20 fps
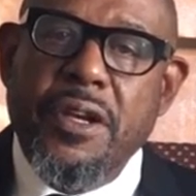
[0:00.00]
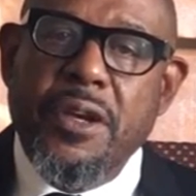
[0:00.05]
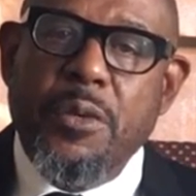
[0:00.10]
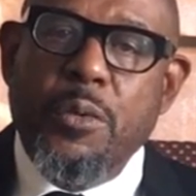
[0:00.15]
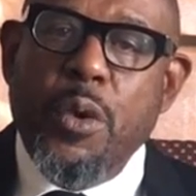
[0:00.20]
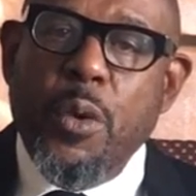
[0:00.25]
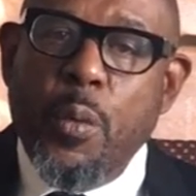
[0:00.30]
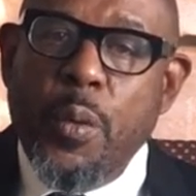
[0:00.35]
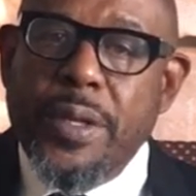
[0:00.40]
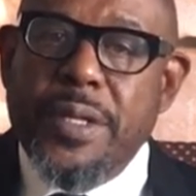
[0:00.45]

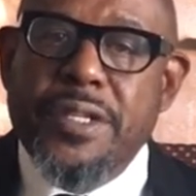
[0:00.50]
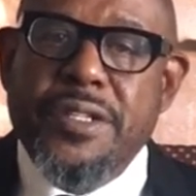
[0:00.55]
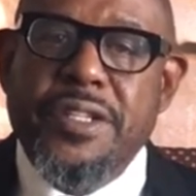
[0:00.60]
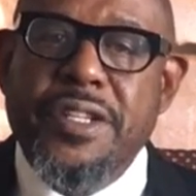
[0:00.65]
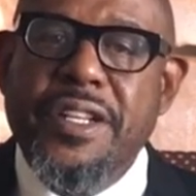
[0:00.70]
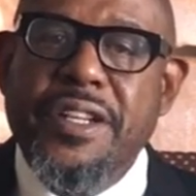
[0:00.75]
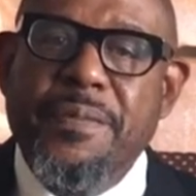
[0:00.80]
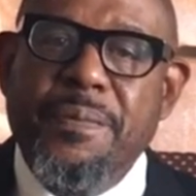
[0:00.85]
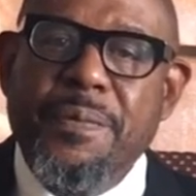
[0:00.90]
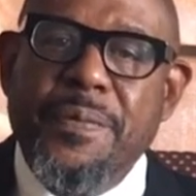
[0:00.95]
We're
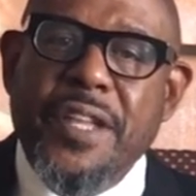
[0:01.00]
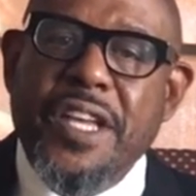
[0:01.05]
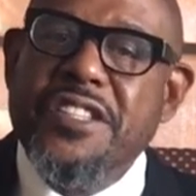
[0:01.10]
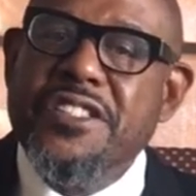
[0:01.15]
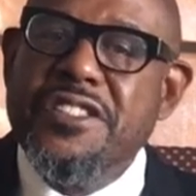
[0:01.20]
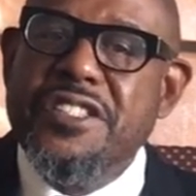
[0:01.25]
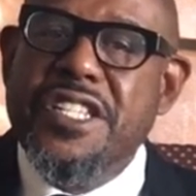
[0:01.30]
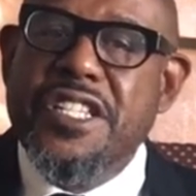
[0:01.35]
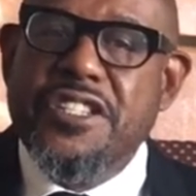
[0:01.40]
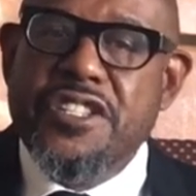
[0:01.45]
witnessing a
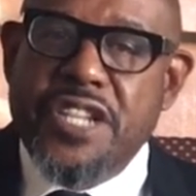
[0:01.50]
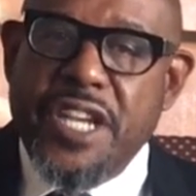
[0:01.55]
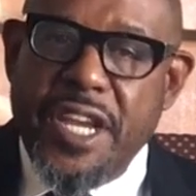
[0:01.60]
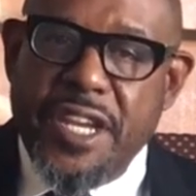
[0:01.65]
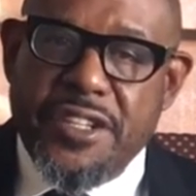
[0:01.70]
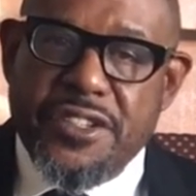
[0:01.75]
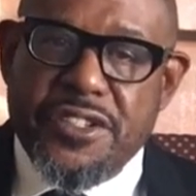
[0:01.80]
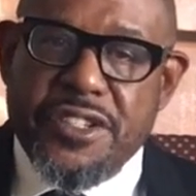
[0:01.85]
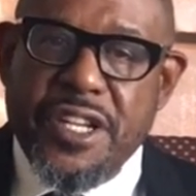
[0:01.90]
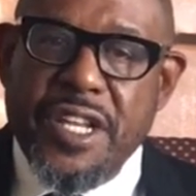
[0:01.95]
sea
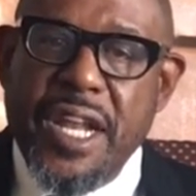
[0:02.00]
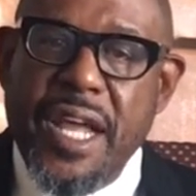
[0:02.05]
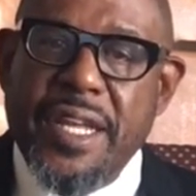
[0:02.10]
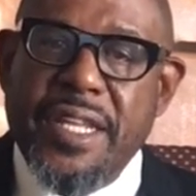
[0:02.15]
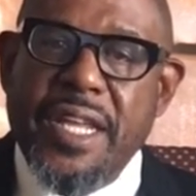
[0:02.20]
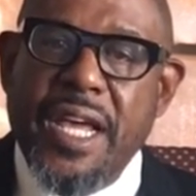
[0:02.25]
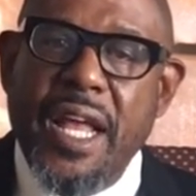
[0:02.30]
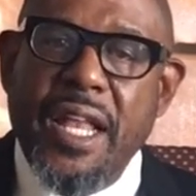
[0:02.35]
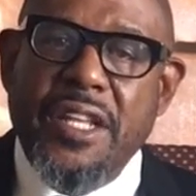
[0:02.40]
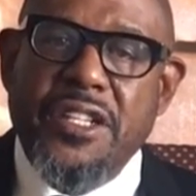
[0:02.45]
change in
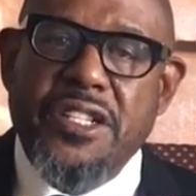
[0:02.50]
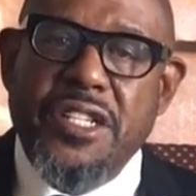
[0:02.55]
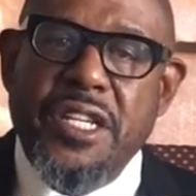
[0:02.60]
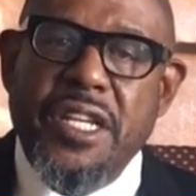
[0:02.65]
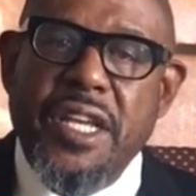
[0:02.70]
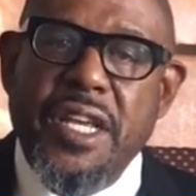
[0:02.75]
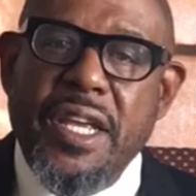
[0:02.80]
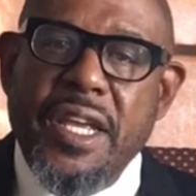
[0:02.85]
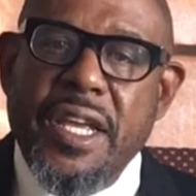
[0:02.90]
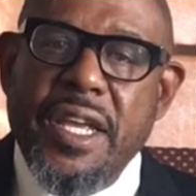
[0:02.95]
ideology
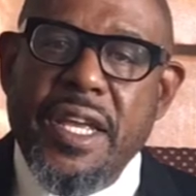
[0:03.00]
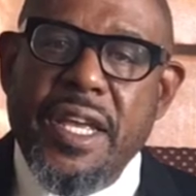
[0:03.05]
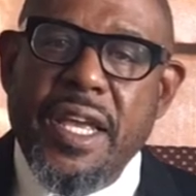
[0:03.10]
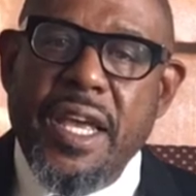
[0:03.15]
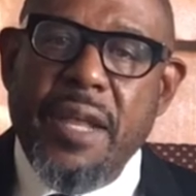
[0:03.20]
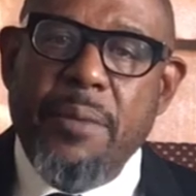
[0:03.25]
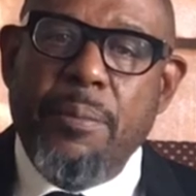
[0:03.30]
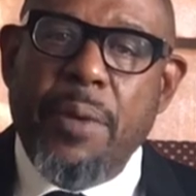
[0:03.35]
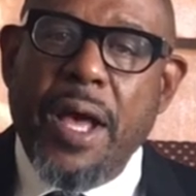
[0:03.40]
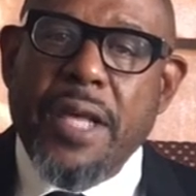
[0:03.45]

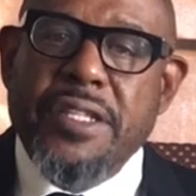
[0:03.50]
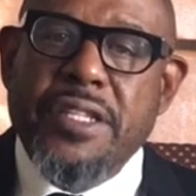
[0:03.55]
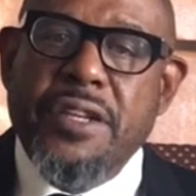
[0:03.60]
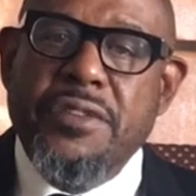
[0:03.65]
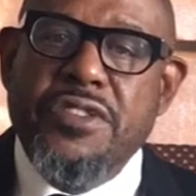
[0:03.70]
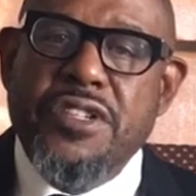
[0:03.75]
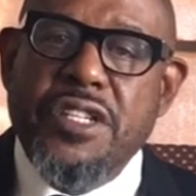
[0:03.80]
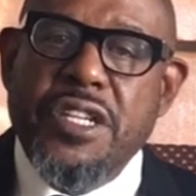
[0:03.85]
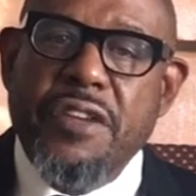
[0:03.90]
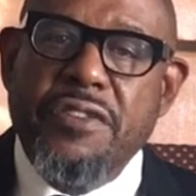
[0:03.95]
and positive
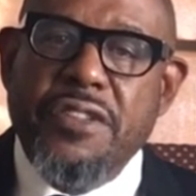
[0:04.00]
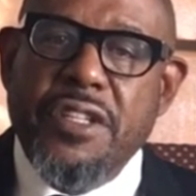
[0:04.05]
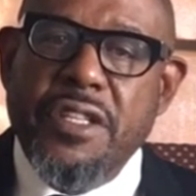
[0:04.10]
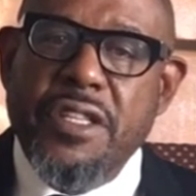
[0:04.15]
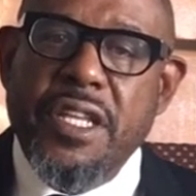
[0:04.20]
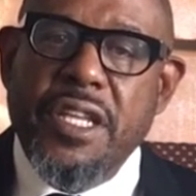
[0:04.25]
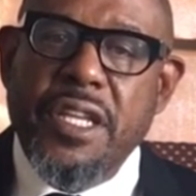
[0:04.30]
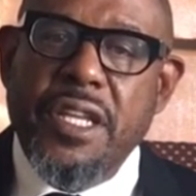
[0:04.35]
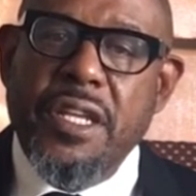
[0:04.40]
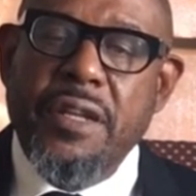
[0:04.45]
shift in
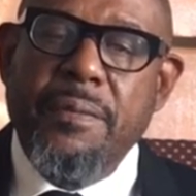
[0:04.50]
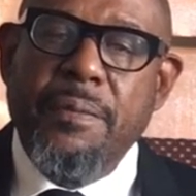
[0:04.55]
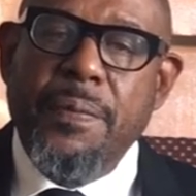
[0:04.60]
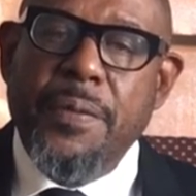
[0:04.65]
thinking.